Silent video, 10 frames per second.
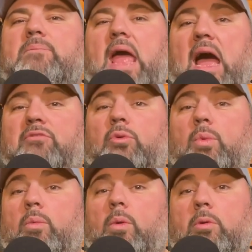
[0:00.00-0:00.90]
after
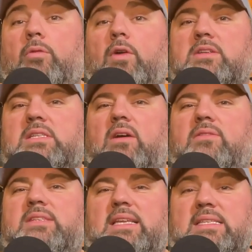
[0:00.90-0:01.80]
we remove
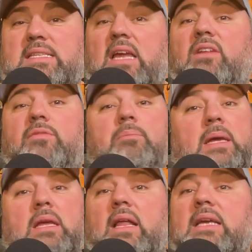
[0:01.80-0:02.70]
ourselves, instead of
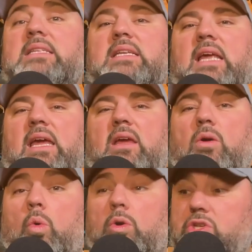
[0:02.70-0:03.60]
being like today
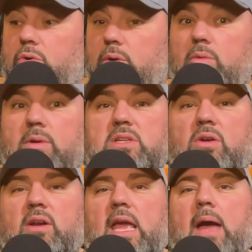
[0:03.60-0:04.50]
or doing what's
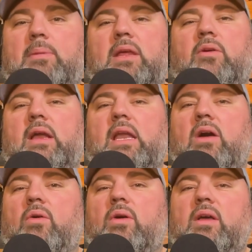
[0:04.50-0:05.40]
already happening right
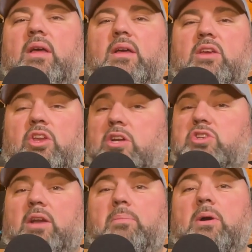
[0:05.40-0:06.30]
now? You know, I
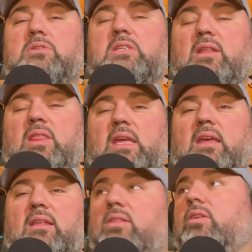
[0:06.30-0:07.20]
tried to post a
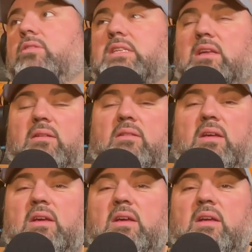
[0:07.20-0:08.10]
thing. There's a
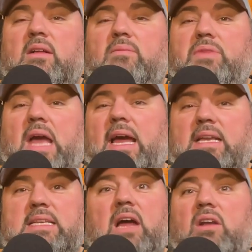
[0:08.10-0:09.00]
guy
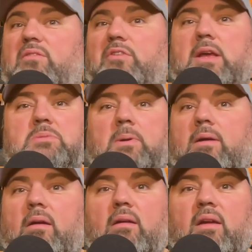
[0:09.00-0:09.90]
in town on
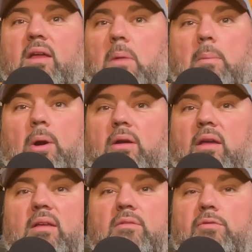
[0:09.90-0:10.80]
Facebook in my
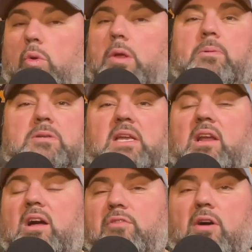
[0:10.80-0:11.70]
market, forty percent
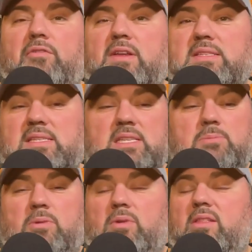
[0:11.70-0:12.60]
off all fences. He's
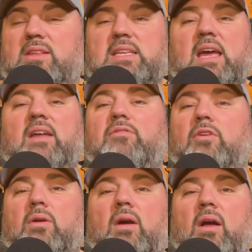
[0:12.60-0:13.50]
been running this ad
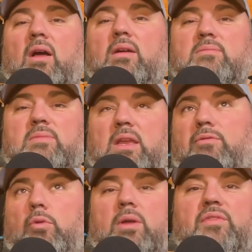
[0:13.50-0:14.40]
for, you know,
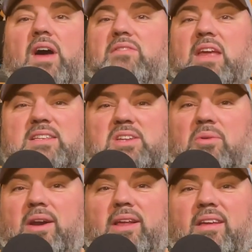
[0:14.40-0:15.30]
forty-five days
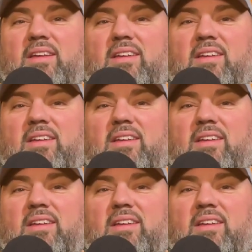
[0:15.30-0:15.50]
already.